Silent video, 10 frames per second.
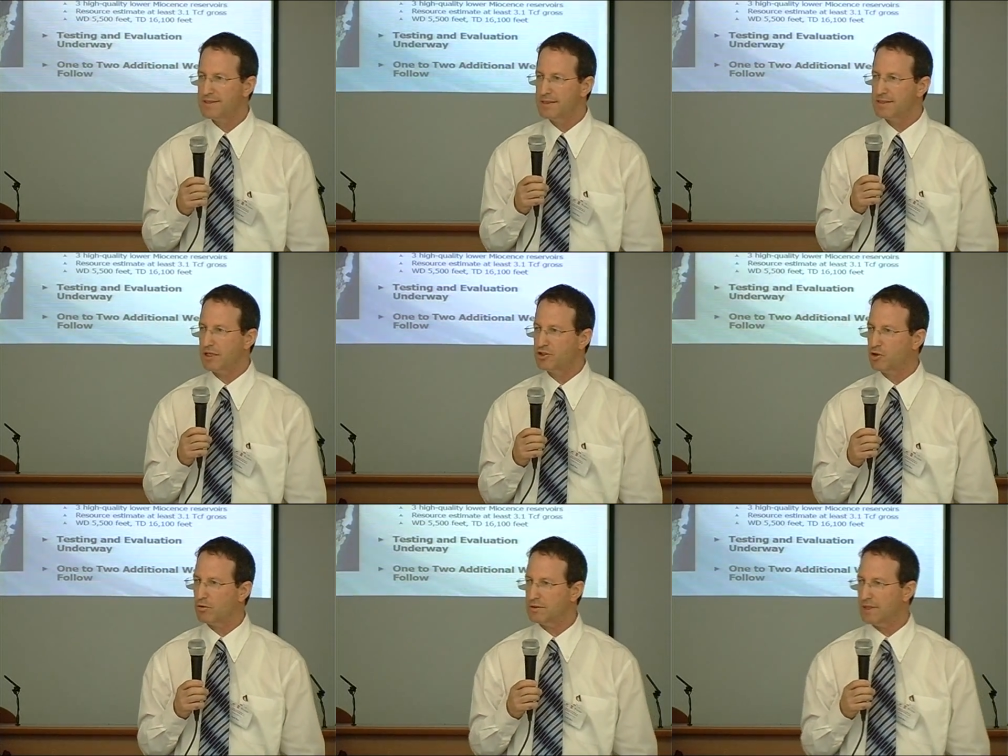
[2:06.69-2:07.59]
since the,
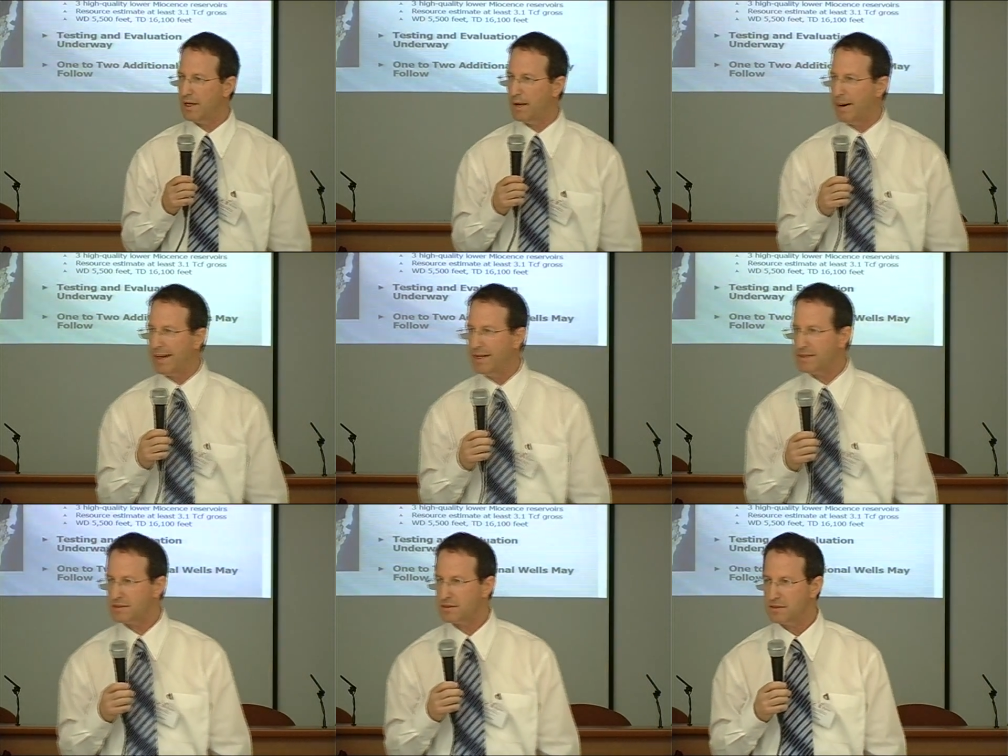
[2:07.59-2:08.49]
the
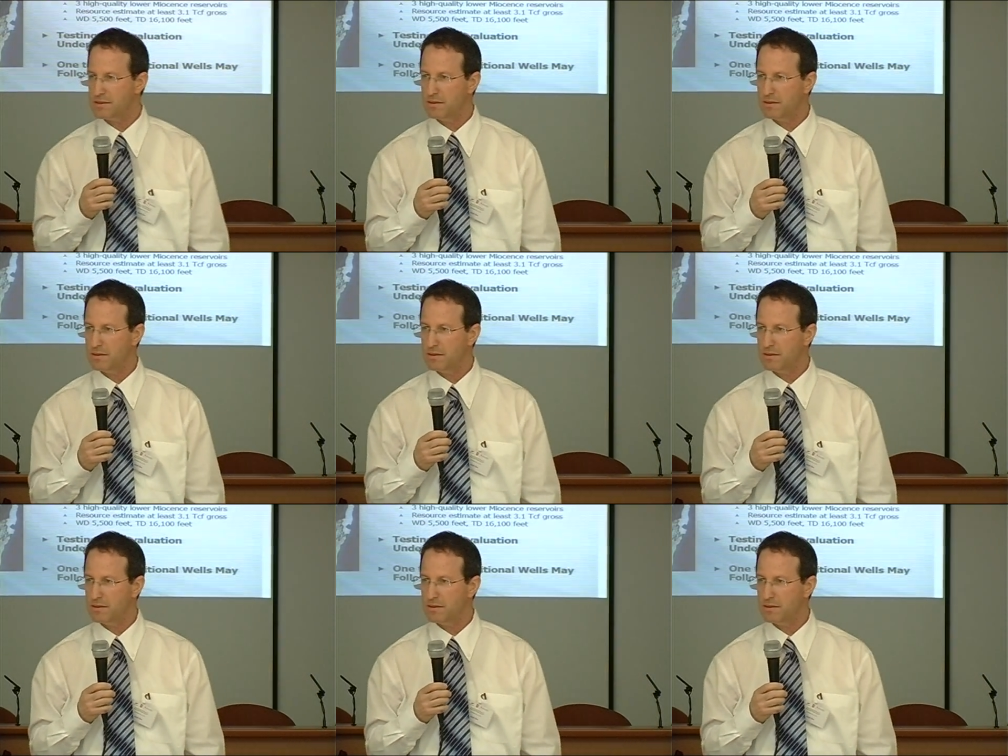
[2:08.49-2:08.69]
Lebanese,